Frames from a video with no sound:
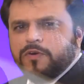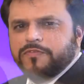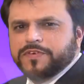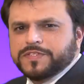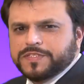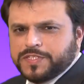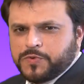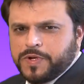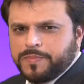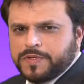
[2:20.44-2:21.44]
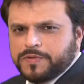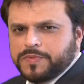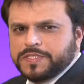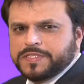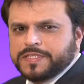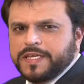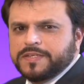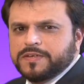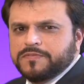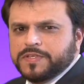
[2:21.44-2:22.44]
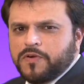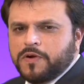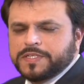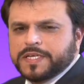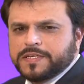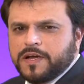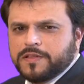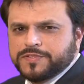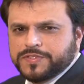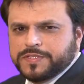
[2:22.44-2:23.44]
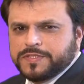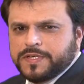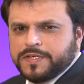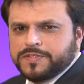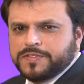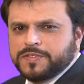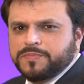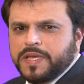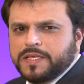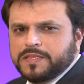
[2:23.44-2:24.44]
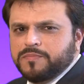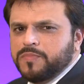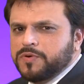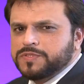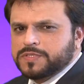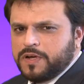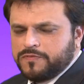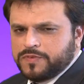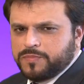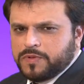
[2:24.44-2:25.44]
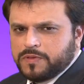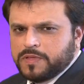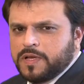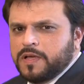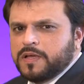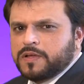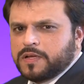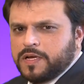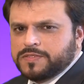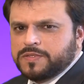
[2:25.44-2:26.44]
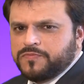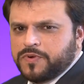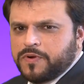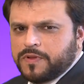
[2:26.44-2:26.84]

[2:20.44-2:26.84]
office is equipped with state-of-the-art technology to make the most comfortable custom foot